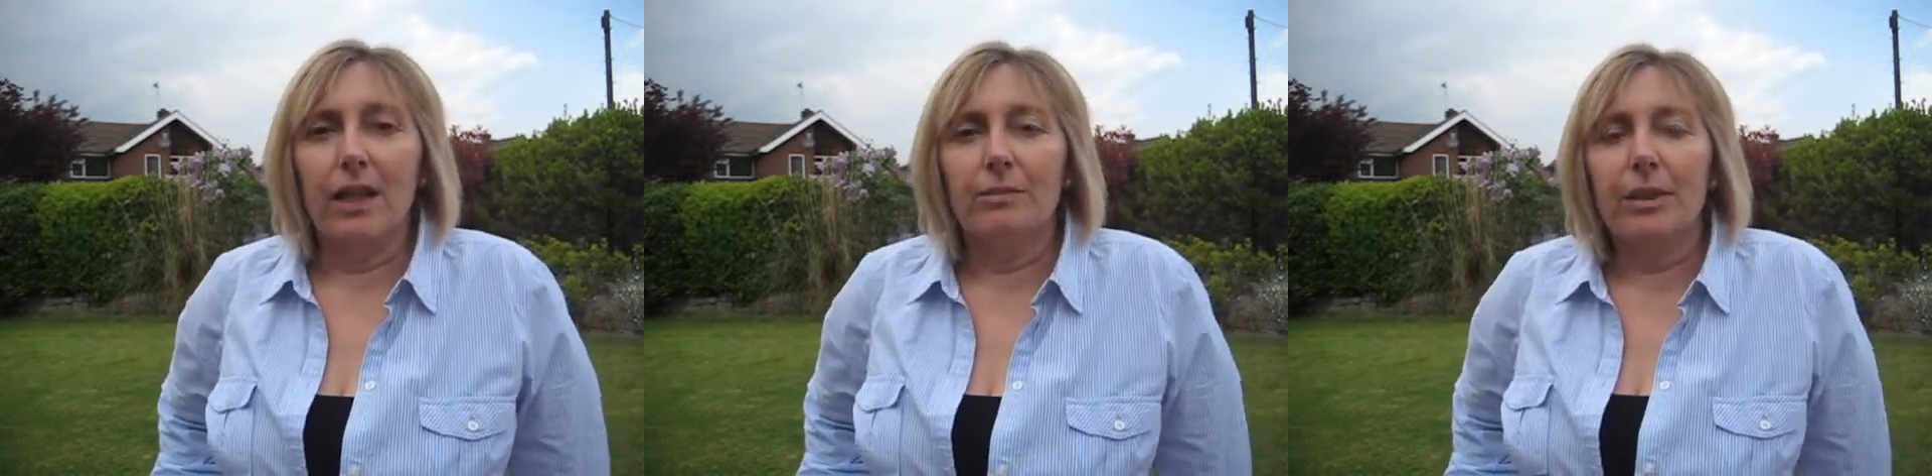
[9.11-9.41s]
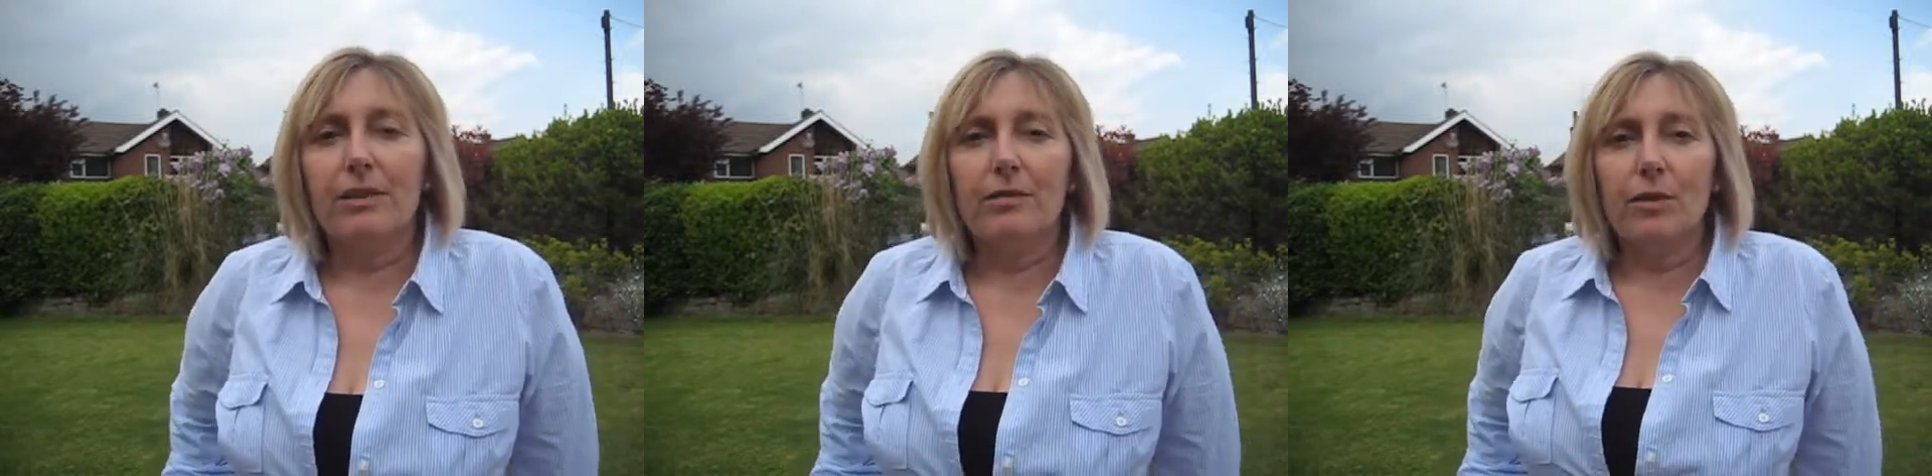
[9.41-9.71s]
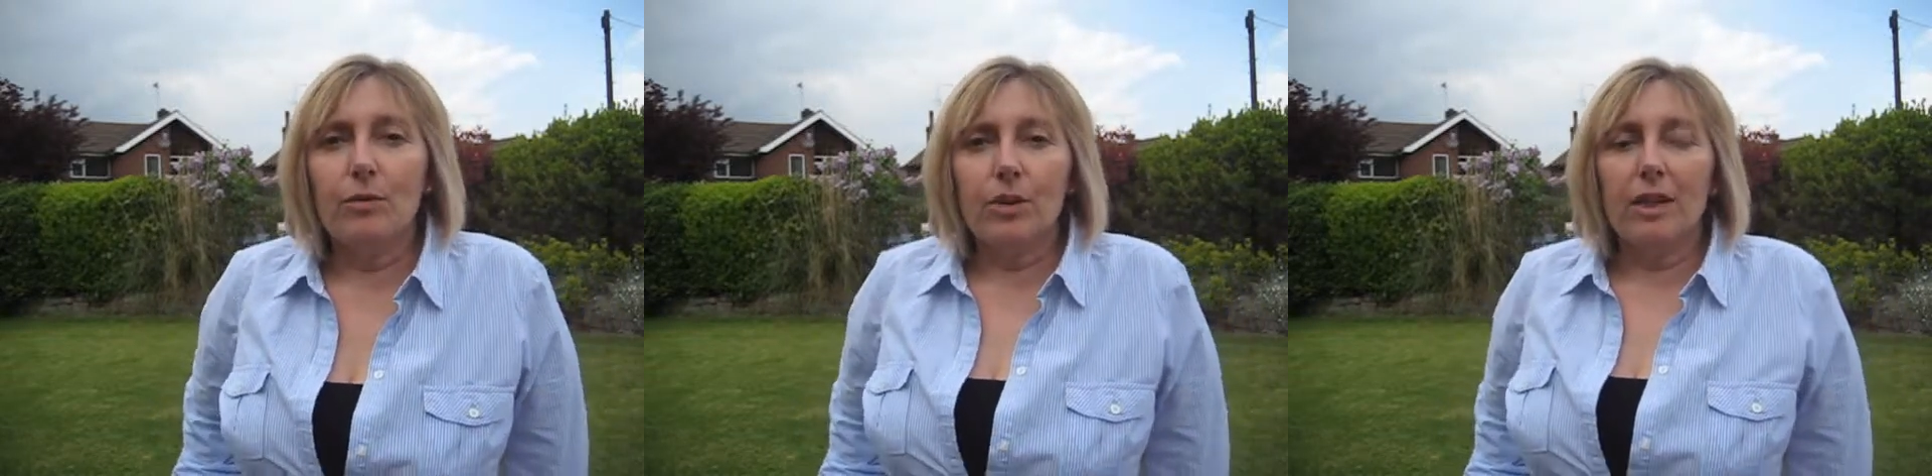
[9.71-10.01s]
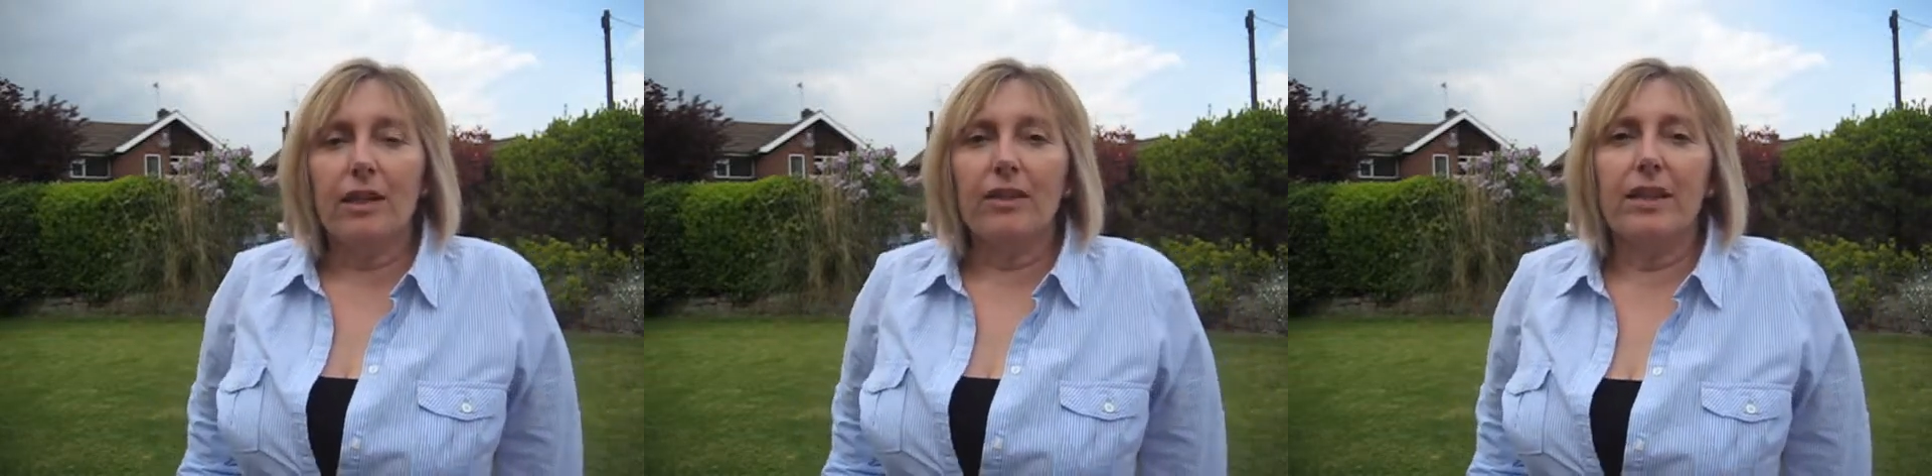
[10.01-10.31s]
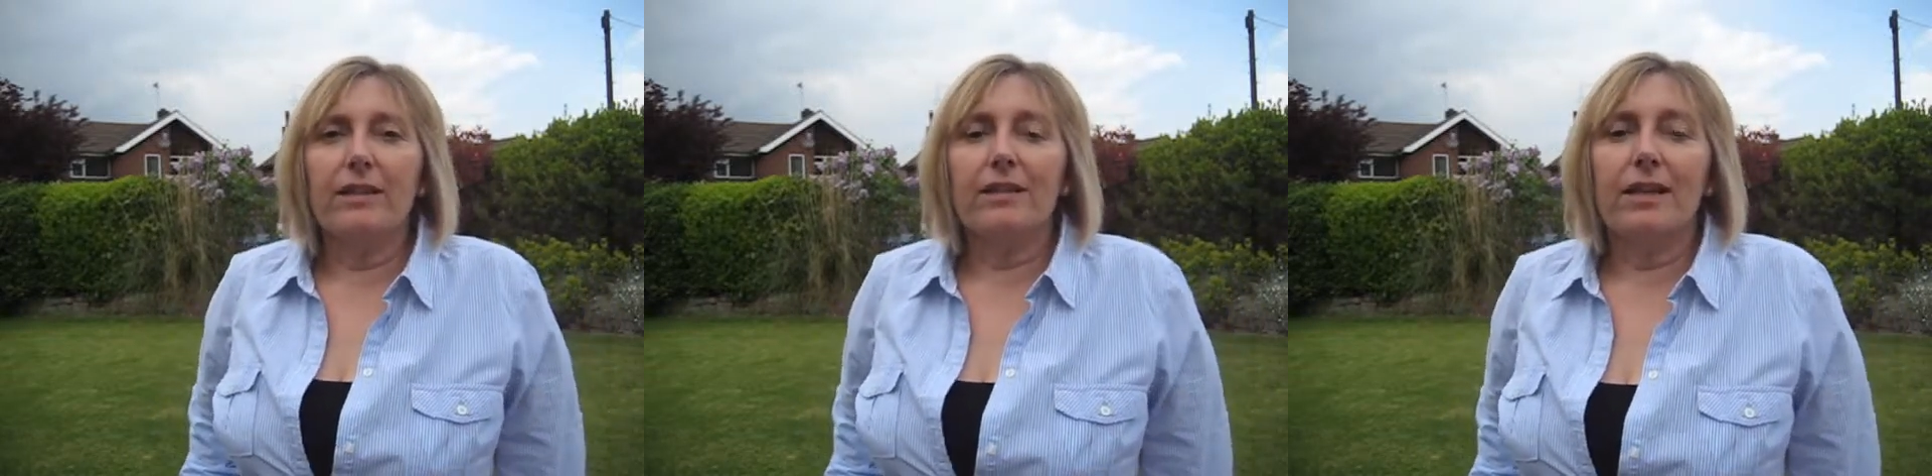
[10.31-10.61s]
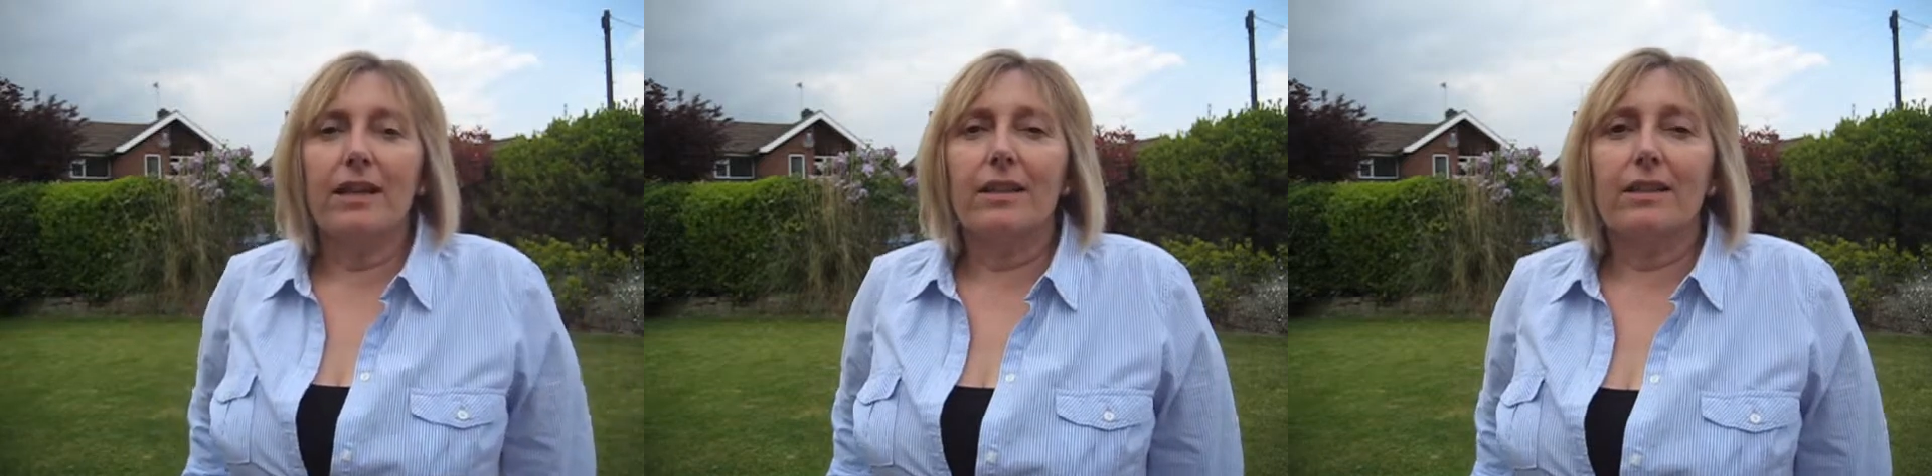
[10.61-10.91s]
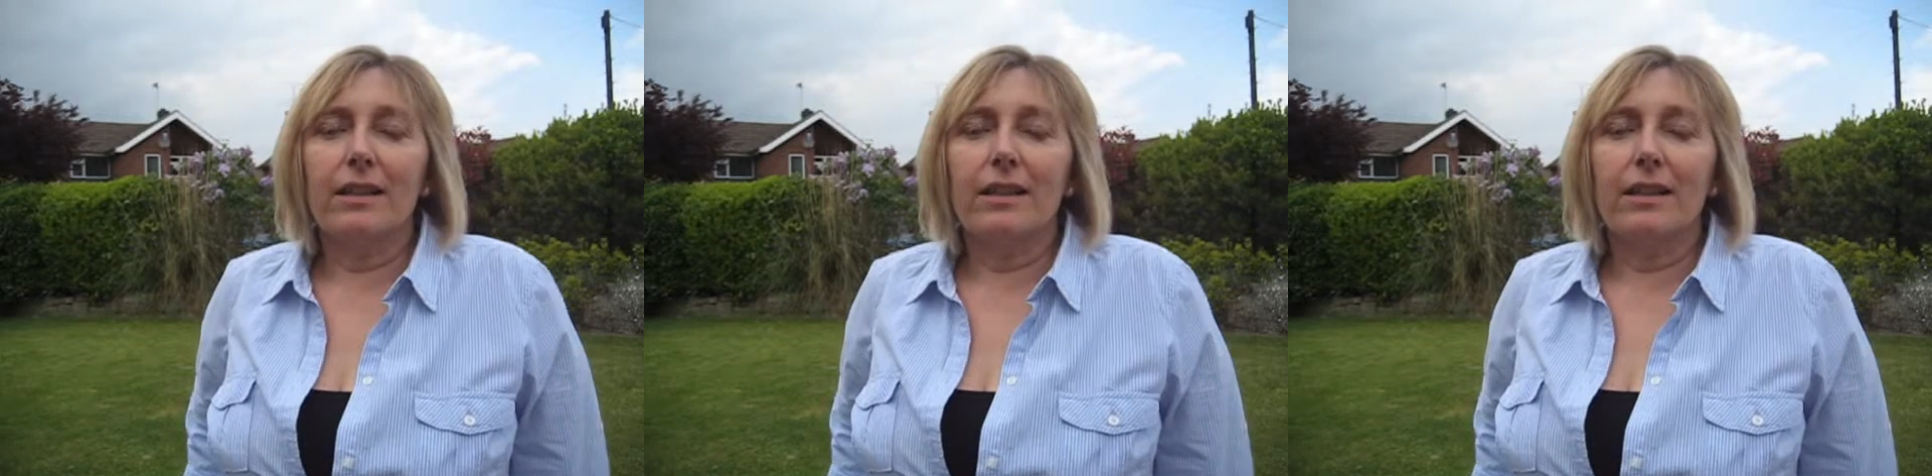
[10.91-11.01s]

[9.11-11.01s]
Because if you're working on the internet